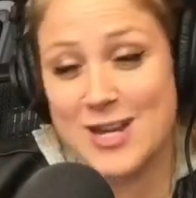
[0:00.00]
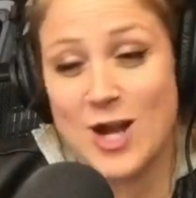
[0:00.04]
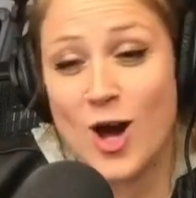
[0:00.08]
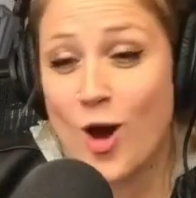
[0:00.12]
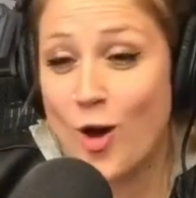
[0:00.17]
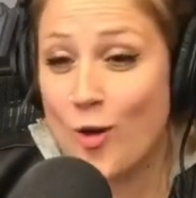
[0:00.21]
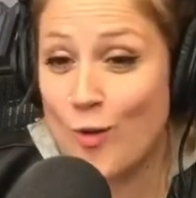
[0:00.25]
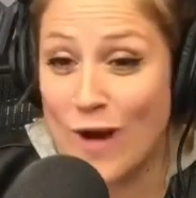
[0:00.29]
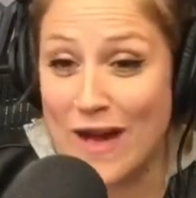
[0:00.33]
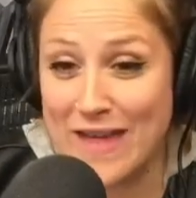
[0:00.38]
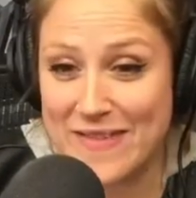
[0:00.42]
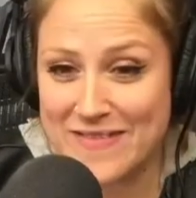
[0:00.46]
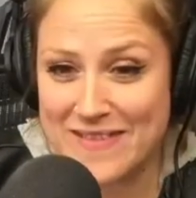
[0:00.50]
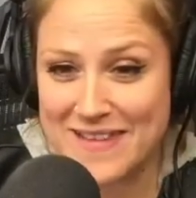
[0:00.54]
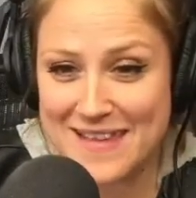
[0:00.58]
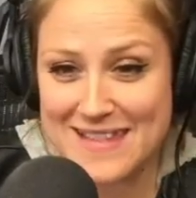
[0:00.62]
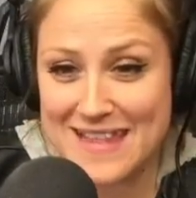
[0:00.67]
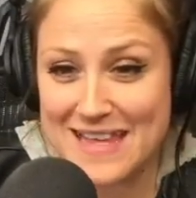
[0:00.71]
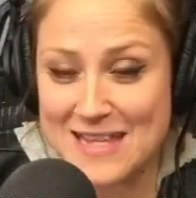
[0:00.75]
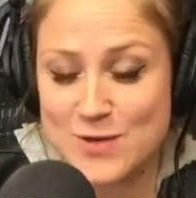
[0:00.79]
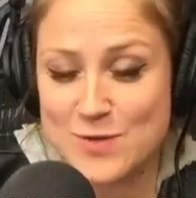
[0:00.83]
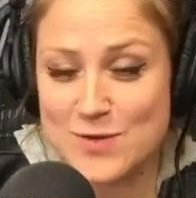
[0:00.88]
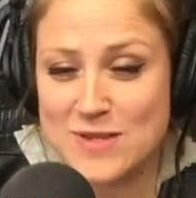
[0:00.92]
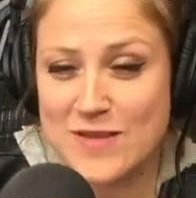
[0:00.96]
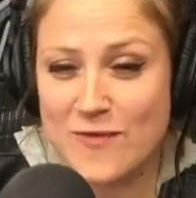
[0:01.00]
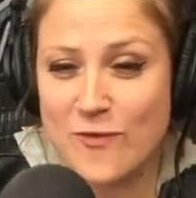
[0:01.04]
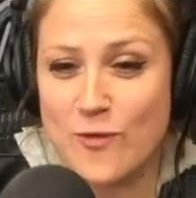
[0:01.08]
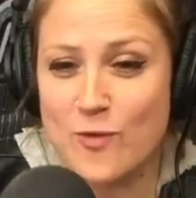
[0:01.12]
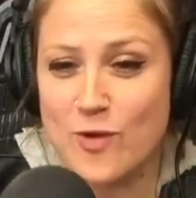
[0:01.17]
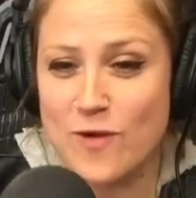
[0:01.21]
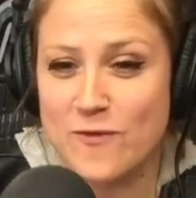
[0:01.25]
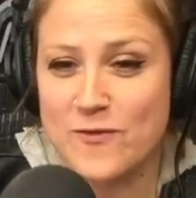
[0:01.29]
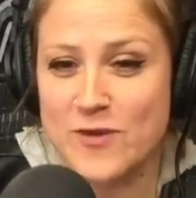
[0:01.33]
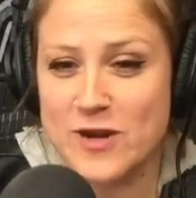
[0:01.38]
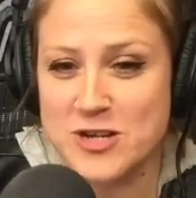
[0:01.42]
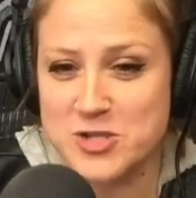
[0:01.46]
know, and that's what's even
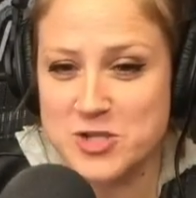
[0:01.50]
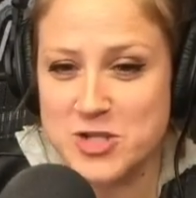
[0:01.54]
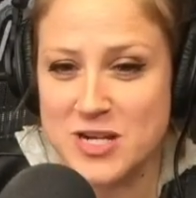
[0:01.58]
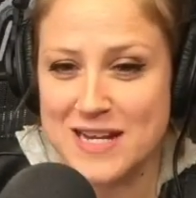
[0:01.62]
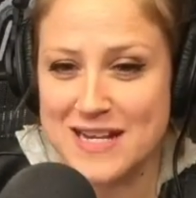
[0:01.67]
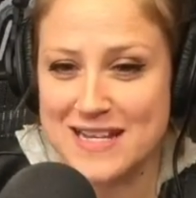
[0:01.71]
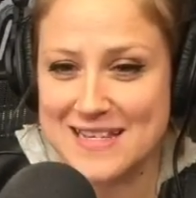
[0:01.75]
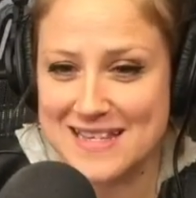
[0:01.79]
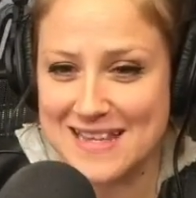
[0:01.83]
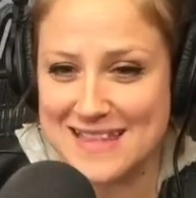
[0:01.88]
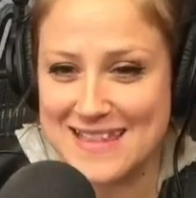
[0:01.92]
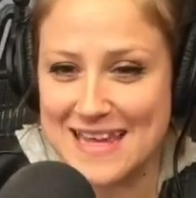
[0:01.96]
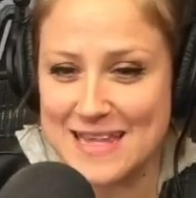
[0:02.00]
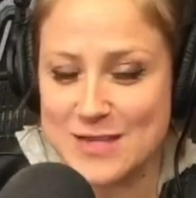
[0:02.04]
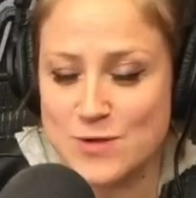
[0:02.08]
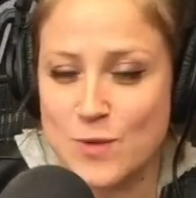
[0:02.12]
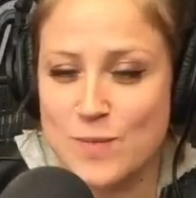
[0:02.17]
more frustrating is that that's